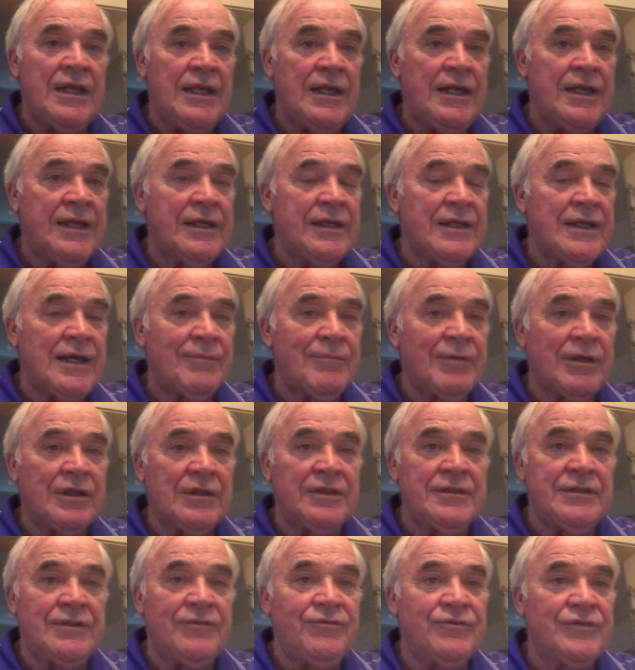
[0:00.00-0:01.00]

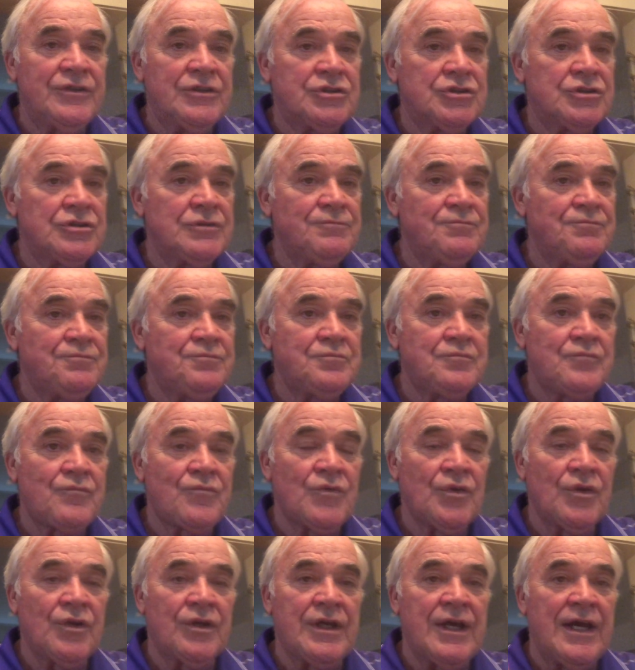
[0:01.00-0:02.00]
economically efficient,
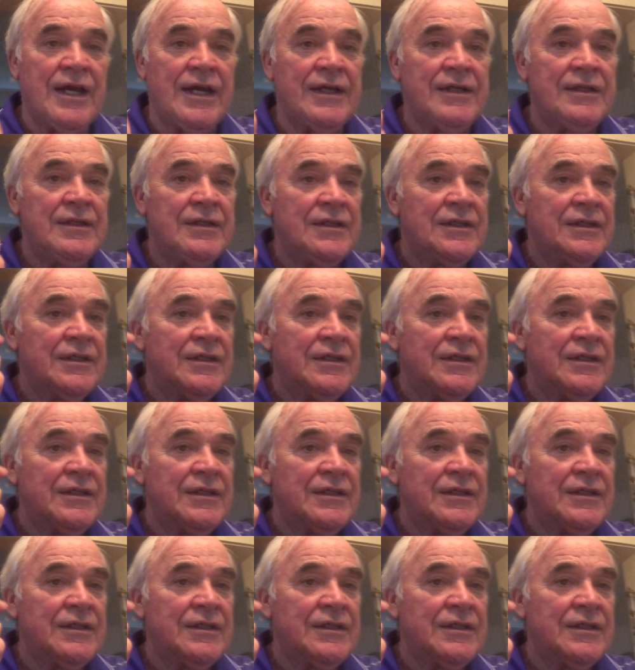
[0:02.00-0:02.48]
okay?